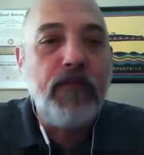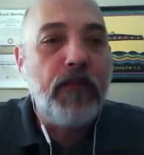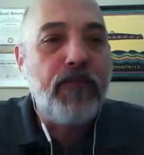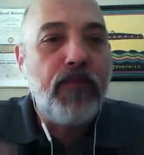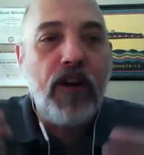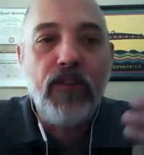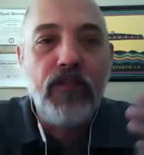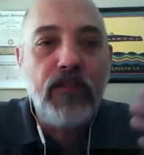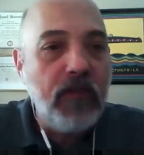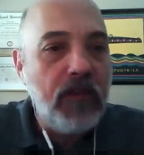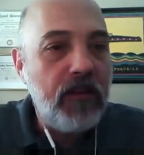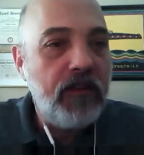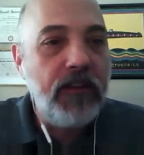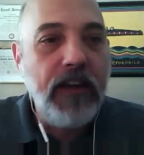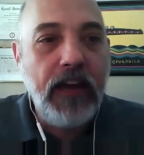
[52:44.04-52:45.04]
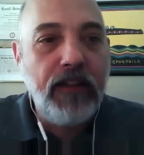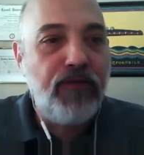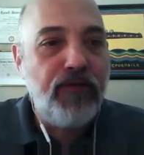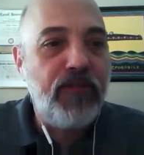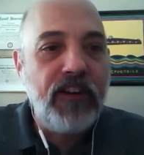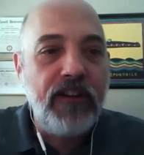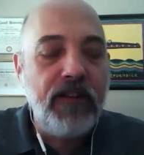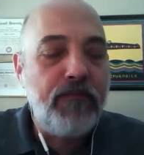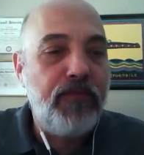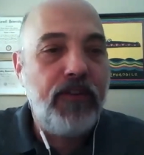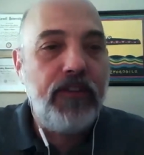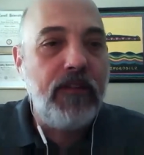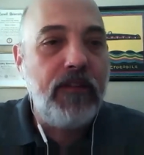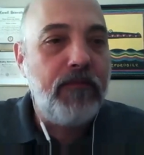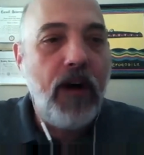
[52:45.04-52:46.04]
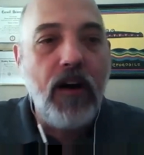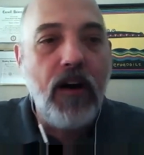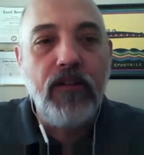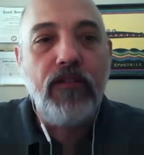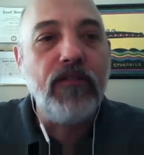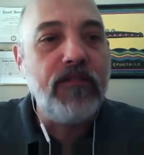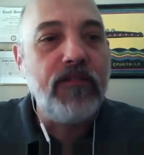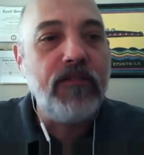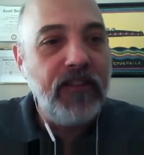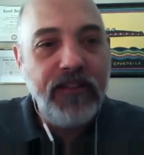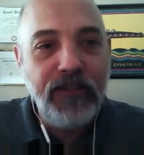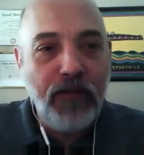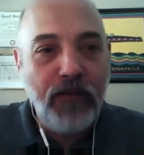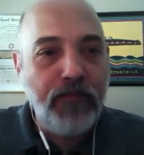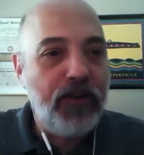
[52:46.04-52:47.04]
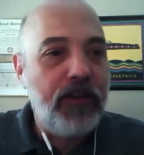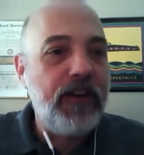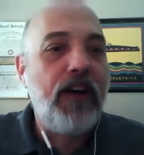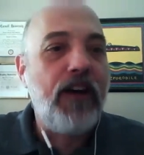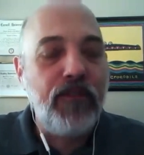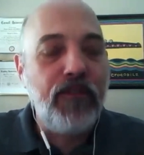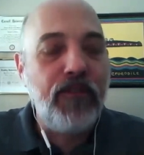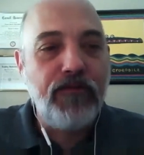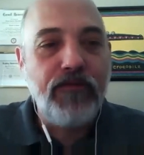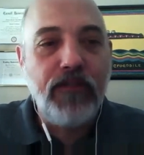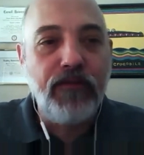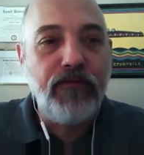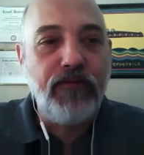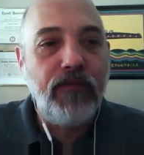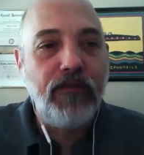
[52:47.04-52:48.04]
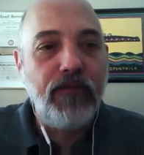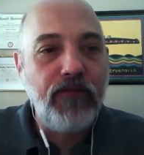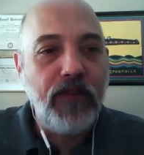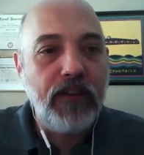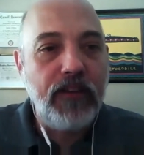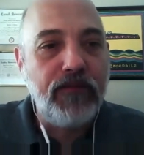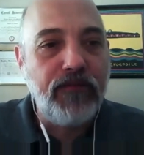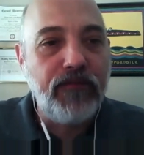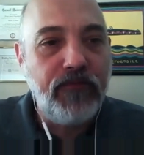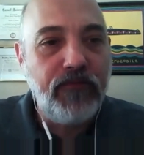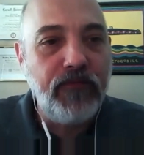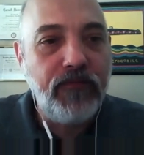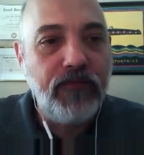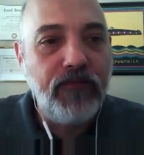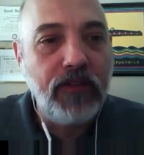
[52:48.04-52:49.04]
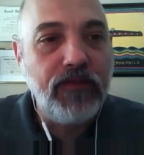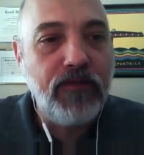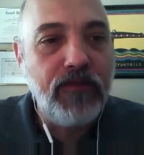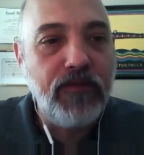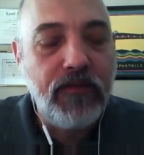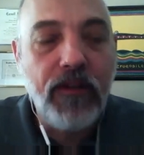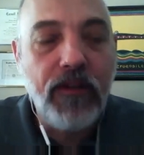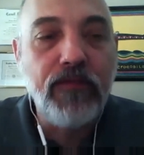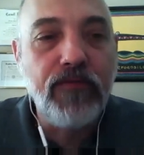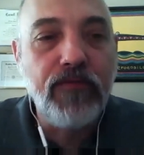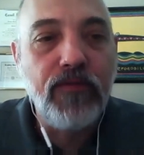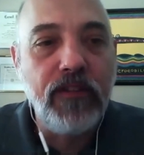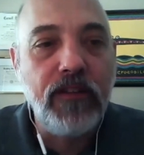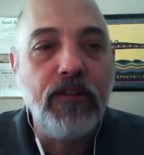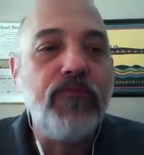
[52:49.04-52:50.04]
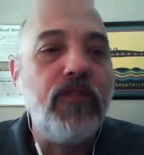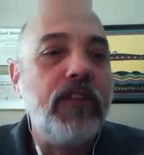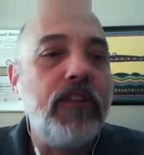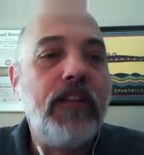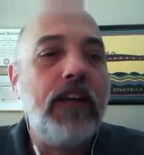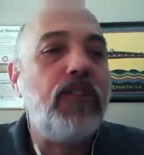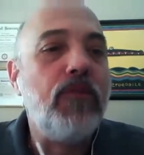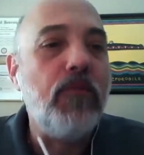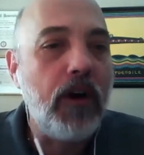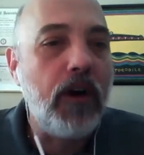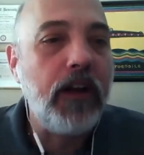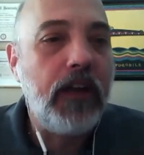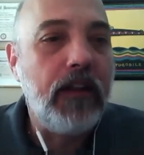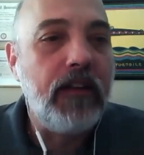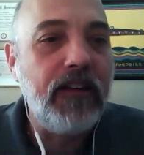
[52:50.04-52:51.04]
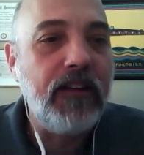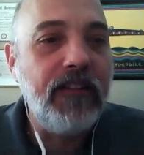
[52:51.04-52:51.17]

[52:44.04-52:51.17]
a product, get 3D printed models, you know, put it out there and try to raise funds through crowdsourcing and try to take it to market?